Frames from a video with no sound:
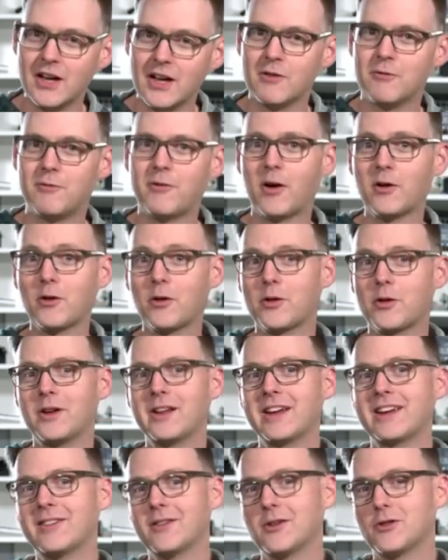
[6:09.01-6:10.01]
follow the
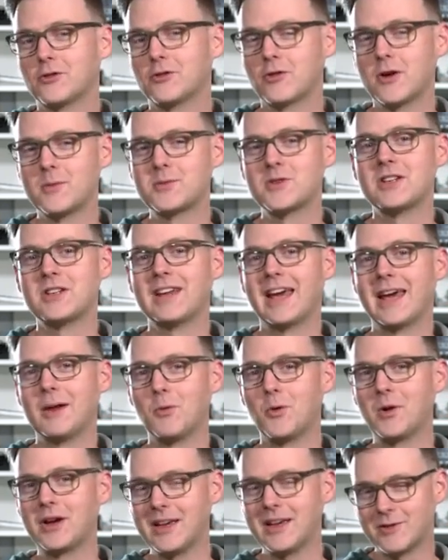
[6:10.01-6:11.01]
link in the description and
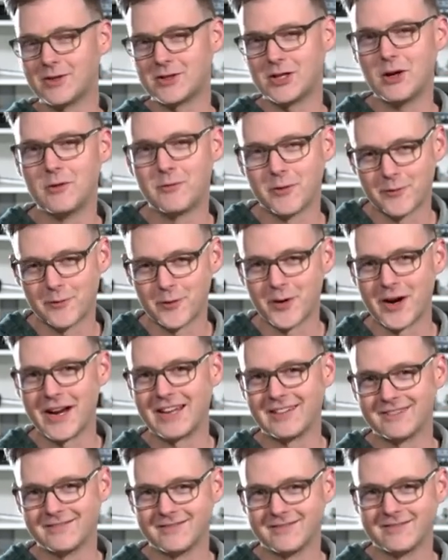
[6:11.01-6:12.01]
we'll give it to you for free.